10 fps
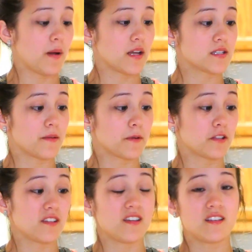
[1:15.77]
I
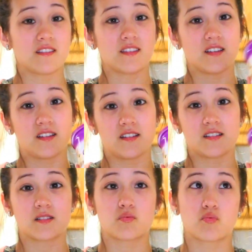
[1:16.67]
typically eat
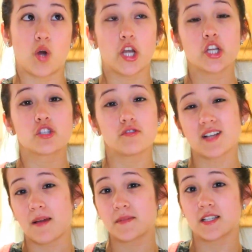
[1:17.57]
this one to two
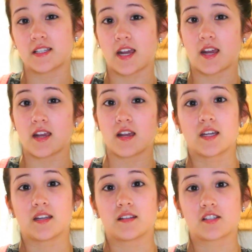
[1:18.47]
times a day
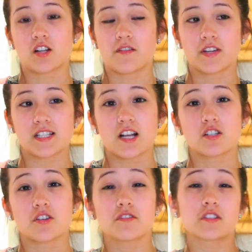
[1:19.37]
and the serving size
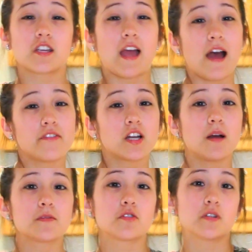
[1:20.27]
are usually a half a
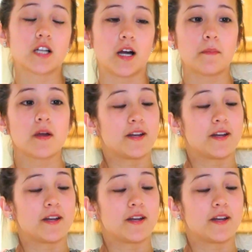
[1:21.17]
cup to into a cup